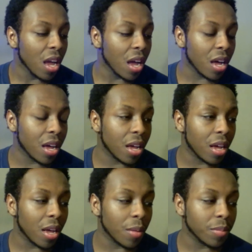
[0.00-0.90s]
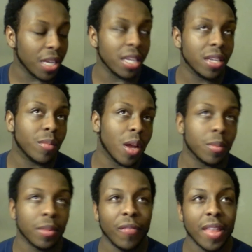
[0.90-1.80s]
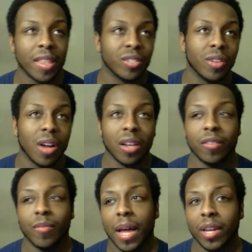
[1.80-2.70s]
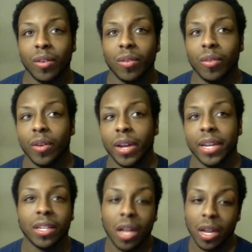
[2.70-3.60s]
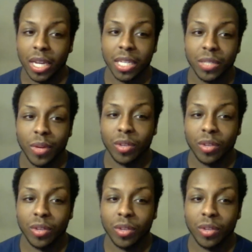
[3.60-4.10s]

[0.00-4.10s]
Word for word: Um, Kenya brought up the fact that you called everybody a whore and then Claudia as well.